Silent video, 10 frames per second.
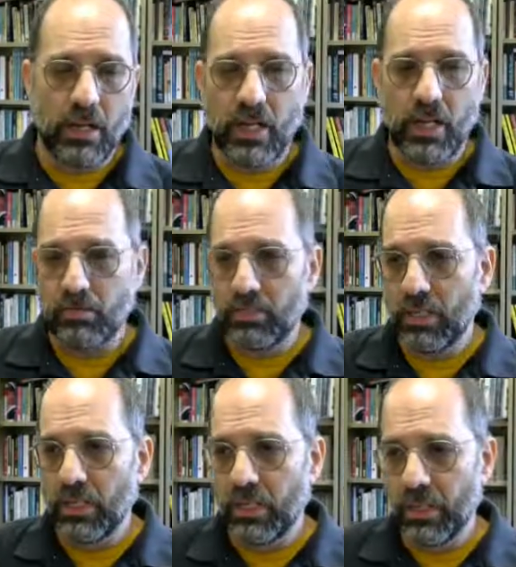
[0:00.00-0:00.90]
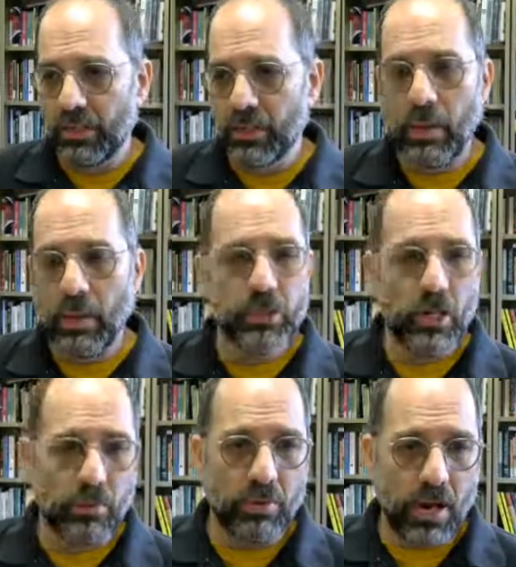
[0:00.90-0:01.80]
the publishing